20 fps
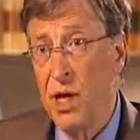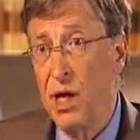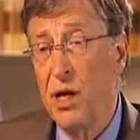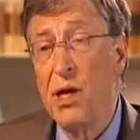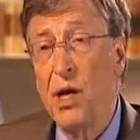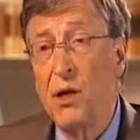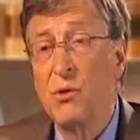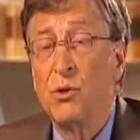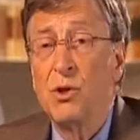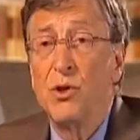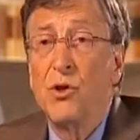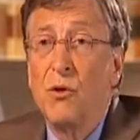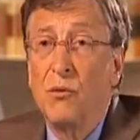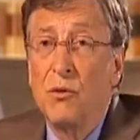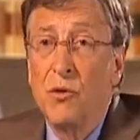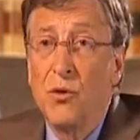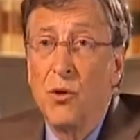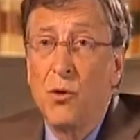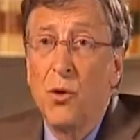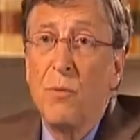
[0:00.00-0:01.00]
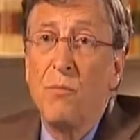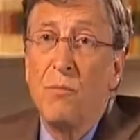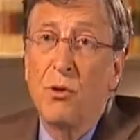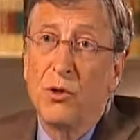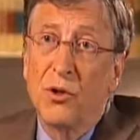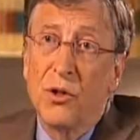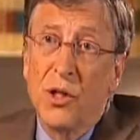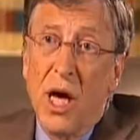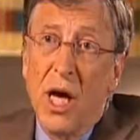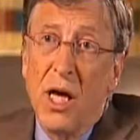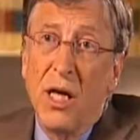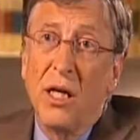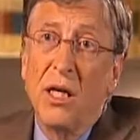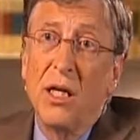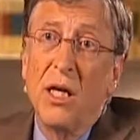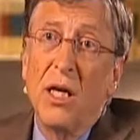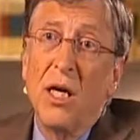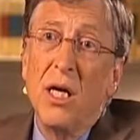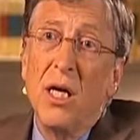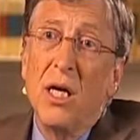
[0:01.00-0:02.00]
in many countries over 30%,